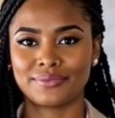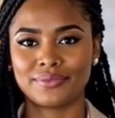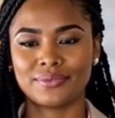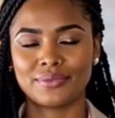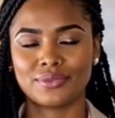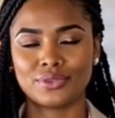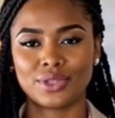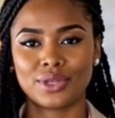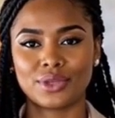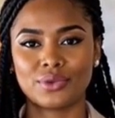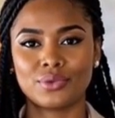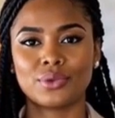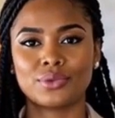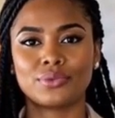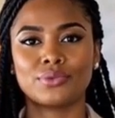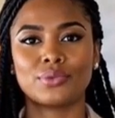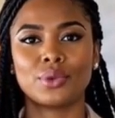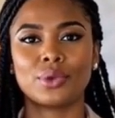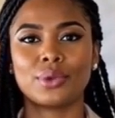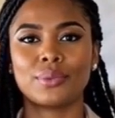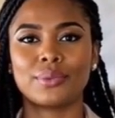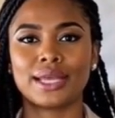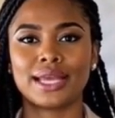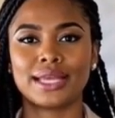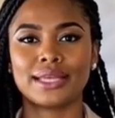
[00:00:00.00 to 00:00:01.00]
General
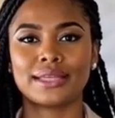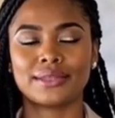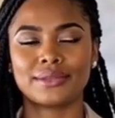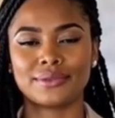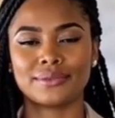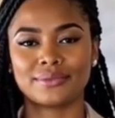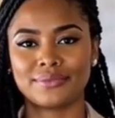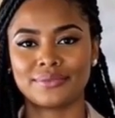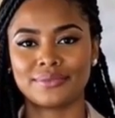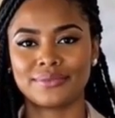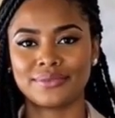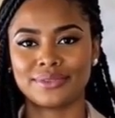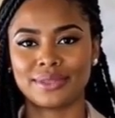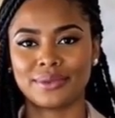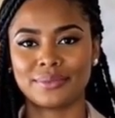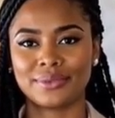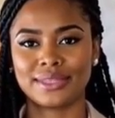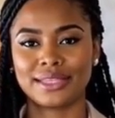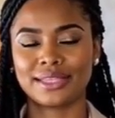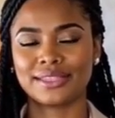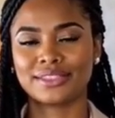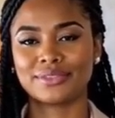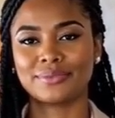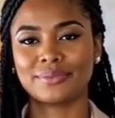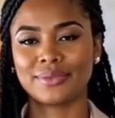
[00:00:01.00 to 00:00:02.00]
format, debit
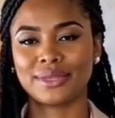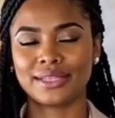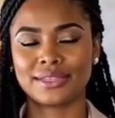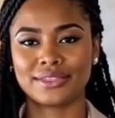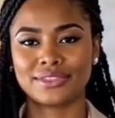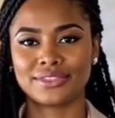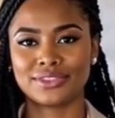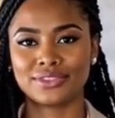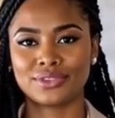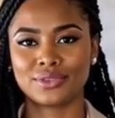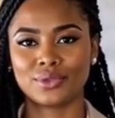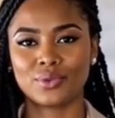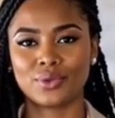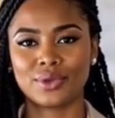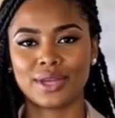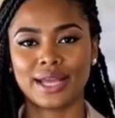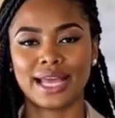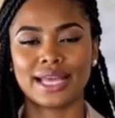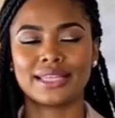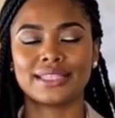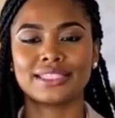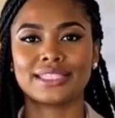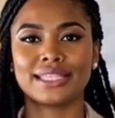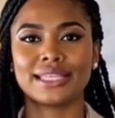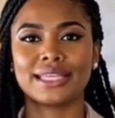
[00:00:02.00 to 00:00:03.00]
expense or
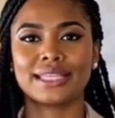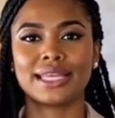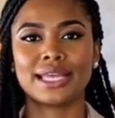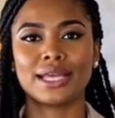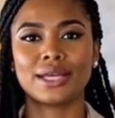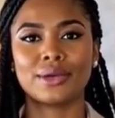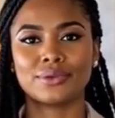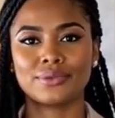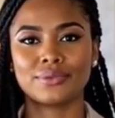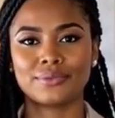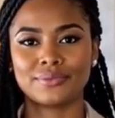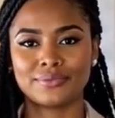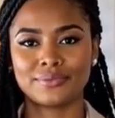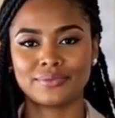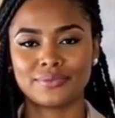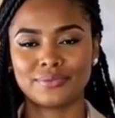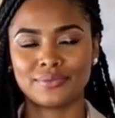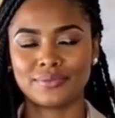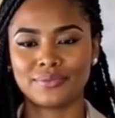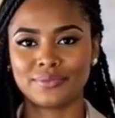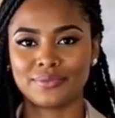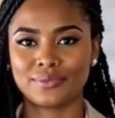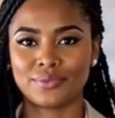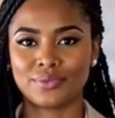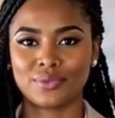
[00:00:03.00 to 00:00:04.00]
asset account,
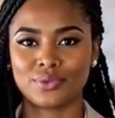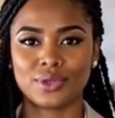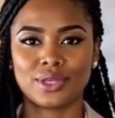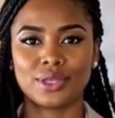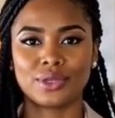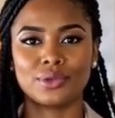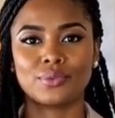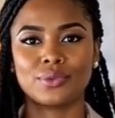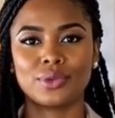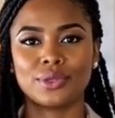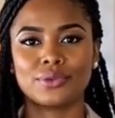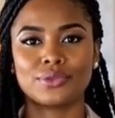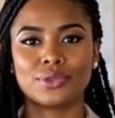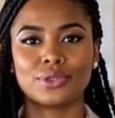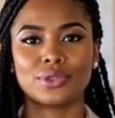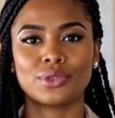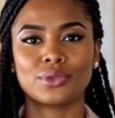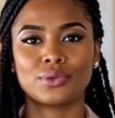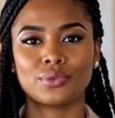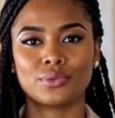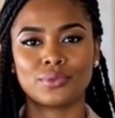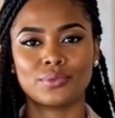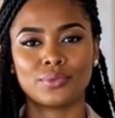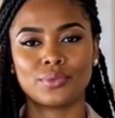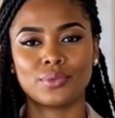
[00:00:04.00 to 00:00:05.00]
credit
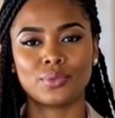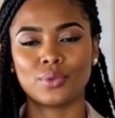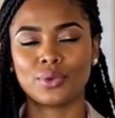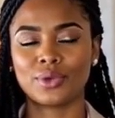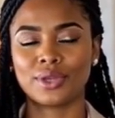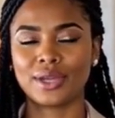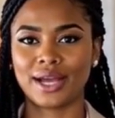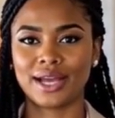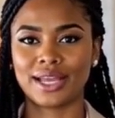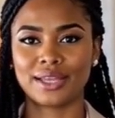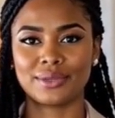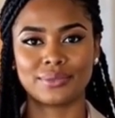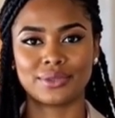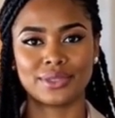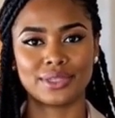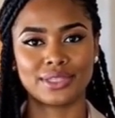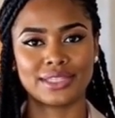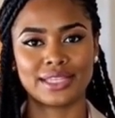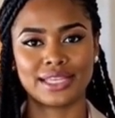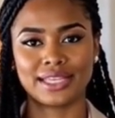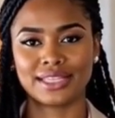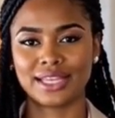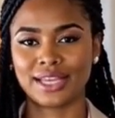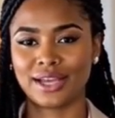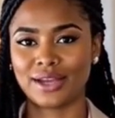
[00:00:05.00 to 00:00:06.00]
revenue or
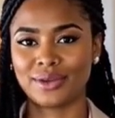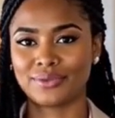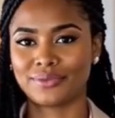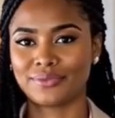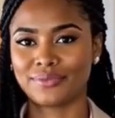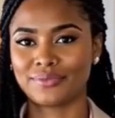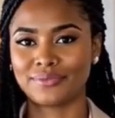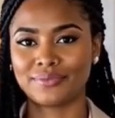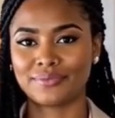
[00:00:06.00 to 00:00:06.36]
liability account.